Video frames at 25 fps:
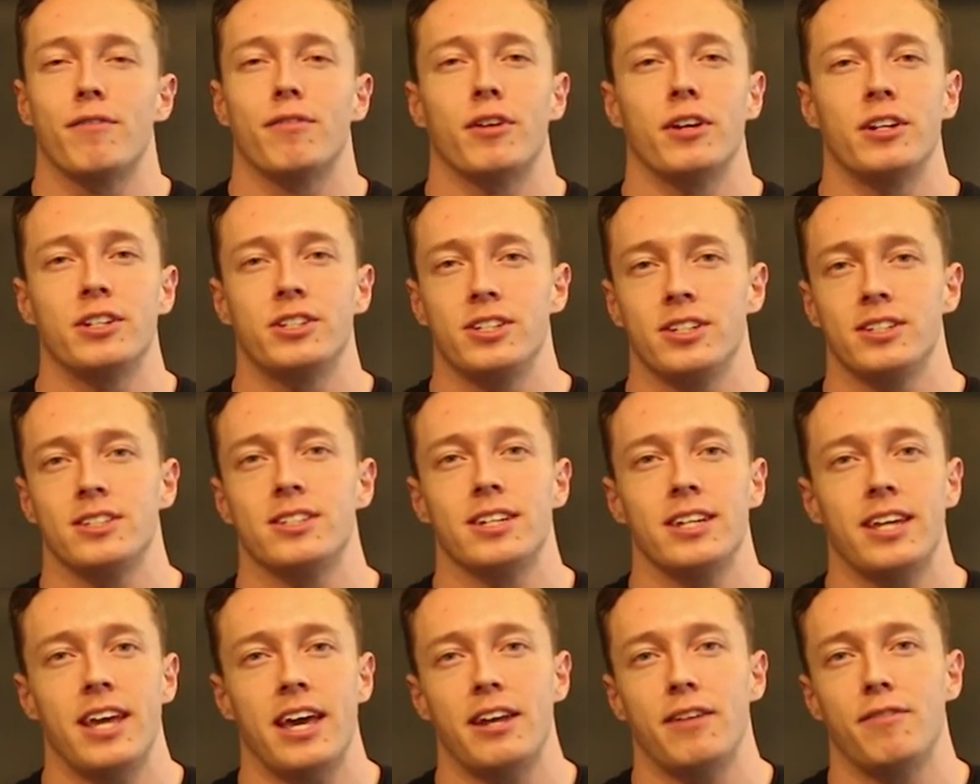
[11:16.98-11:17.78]
For
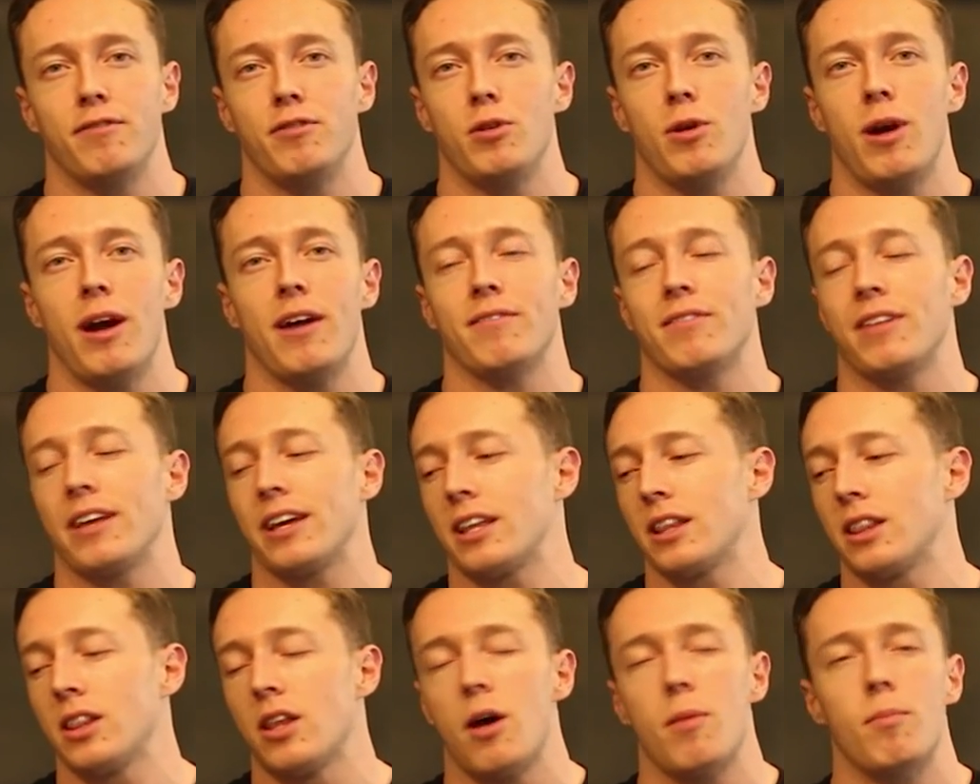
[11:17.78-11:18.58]
instance, again, if you have
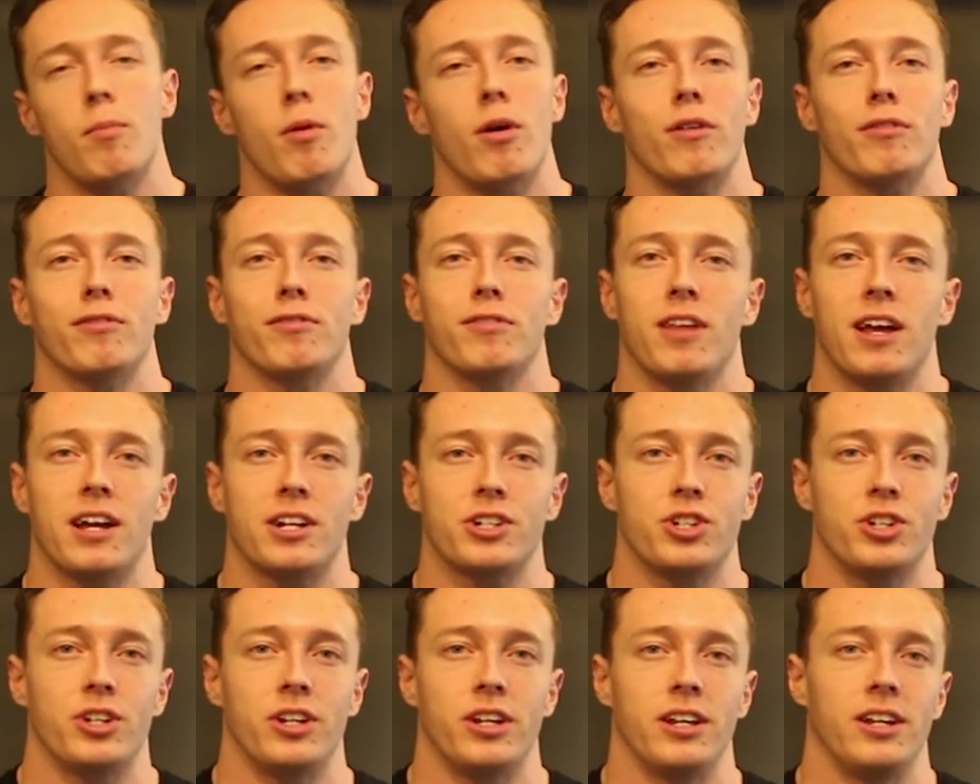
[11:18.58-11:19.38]
like lumbar
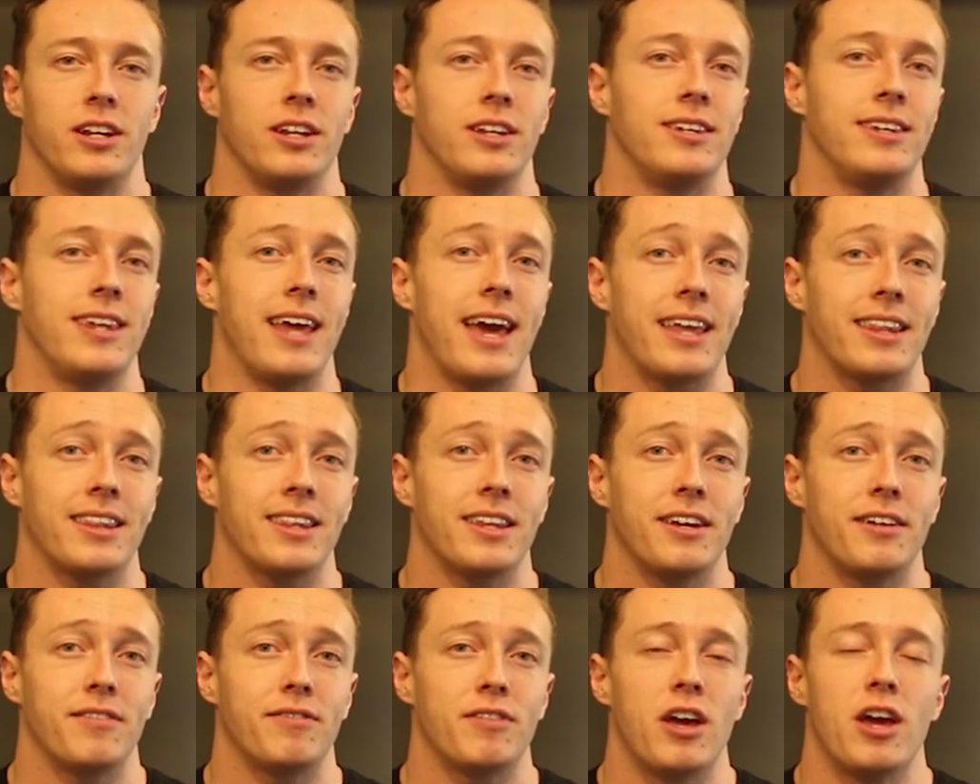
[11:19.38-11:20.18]
flexion in a
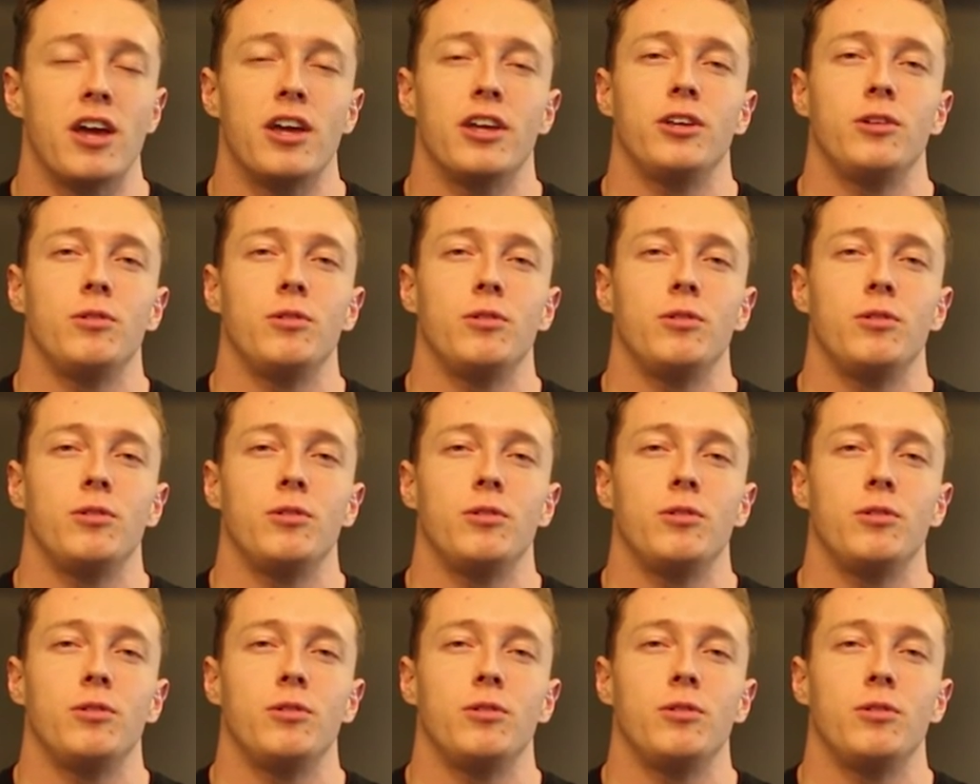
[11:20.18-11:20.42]
deadlift,